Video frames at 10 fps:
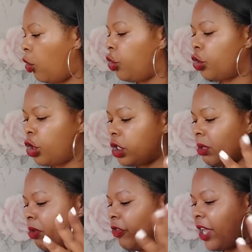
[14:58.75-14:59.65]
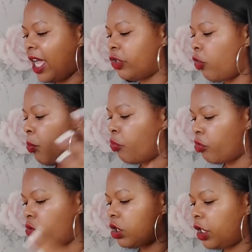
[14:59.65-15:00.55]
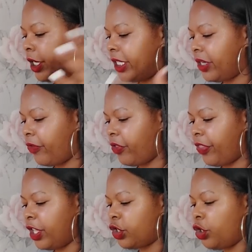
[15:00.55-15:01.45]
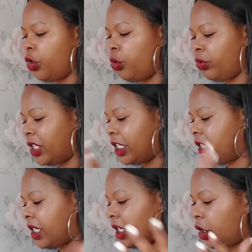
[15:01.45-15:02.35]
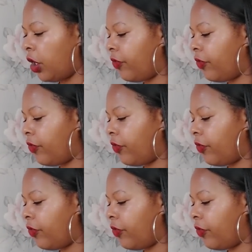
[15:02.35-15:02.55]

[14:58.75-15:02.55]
Or you could, some of you guys were abroad learning different things, or you did study